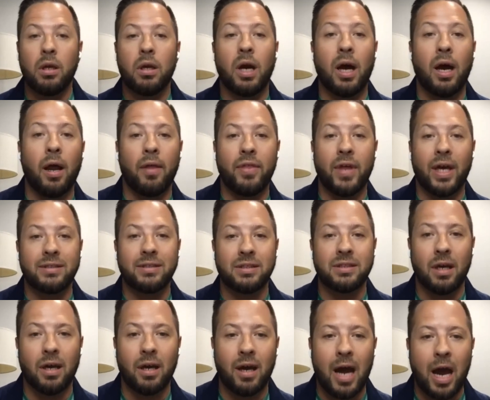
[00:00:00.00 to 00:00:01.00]
uh, that
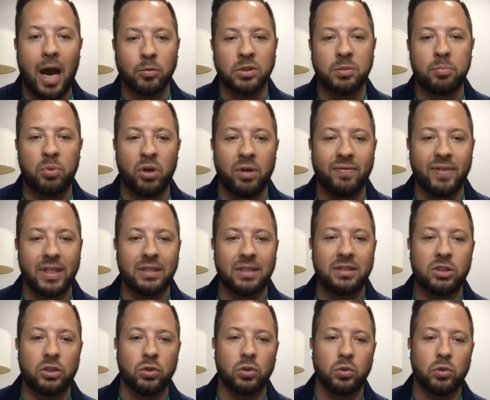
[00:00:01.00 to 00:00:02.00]
uh, I was privy
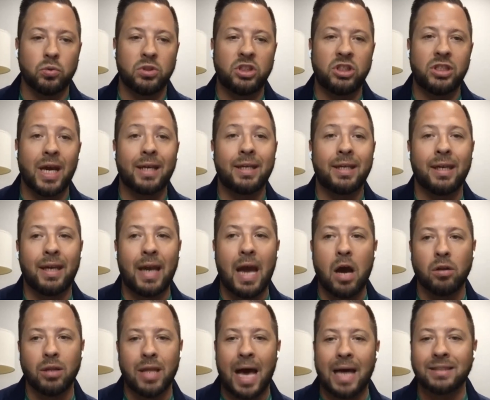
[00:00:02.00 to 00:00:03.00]
to checking
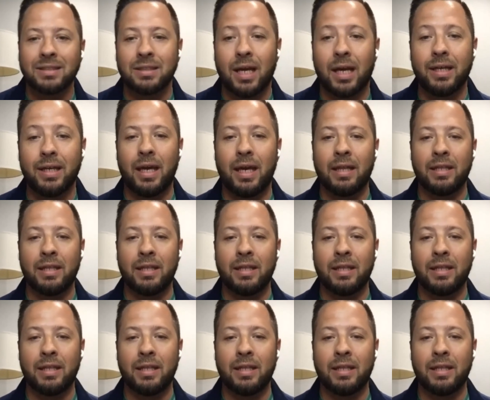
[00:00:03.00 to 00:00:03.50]
out last night